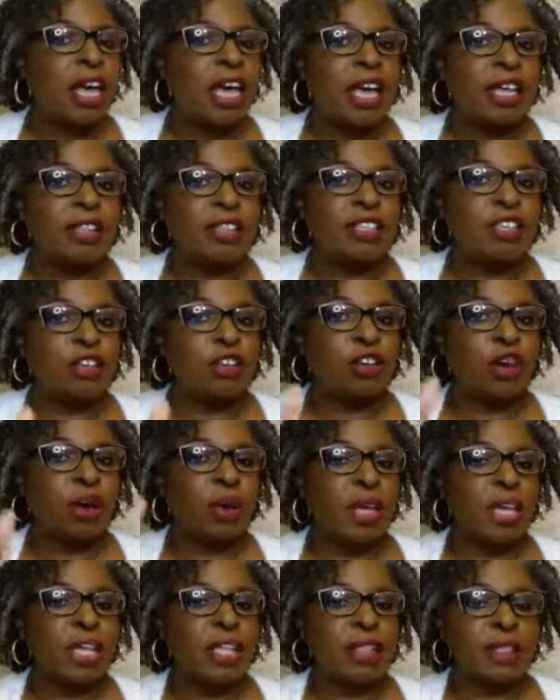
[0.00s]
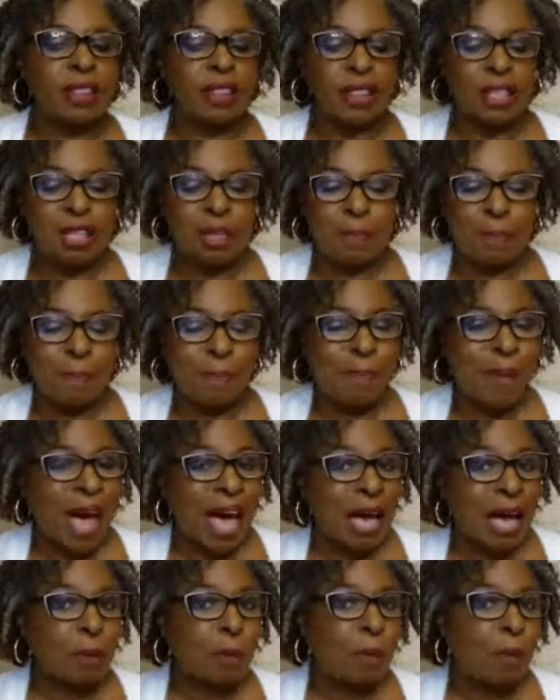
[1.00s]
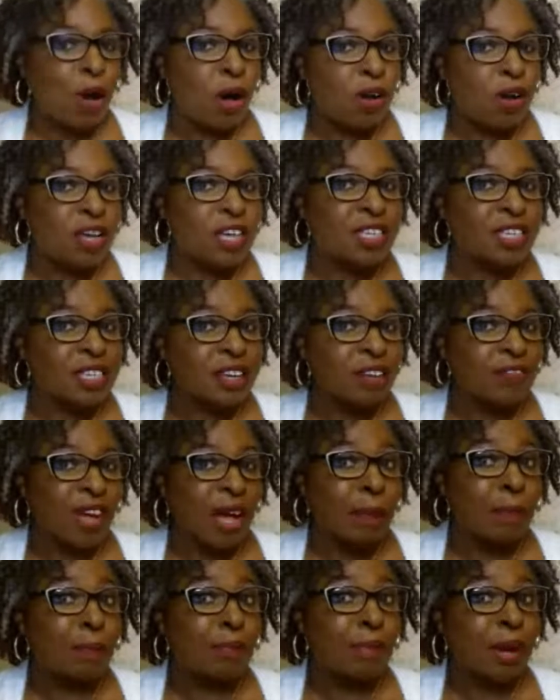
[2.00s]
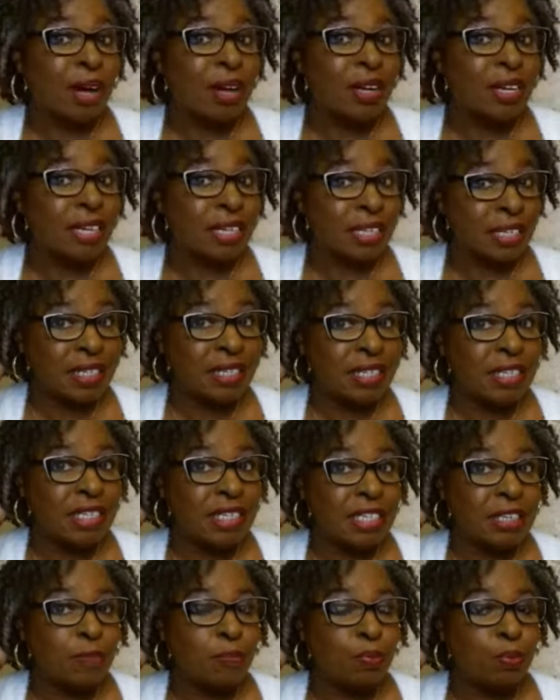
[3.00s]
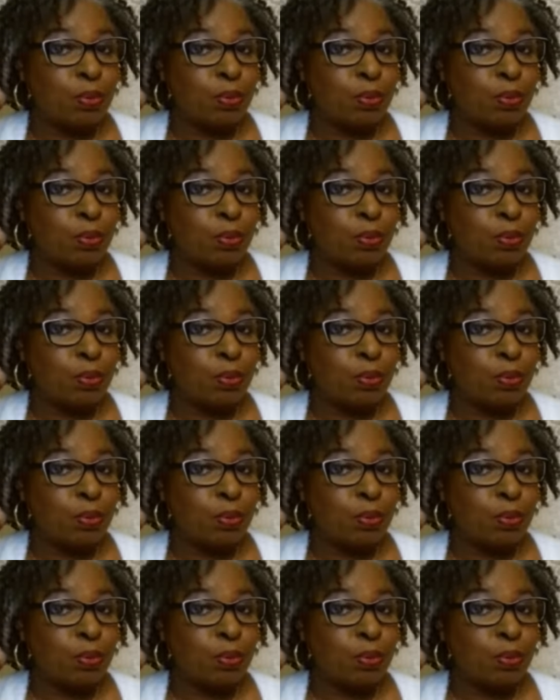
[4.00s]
In the back pocket of our minds,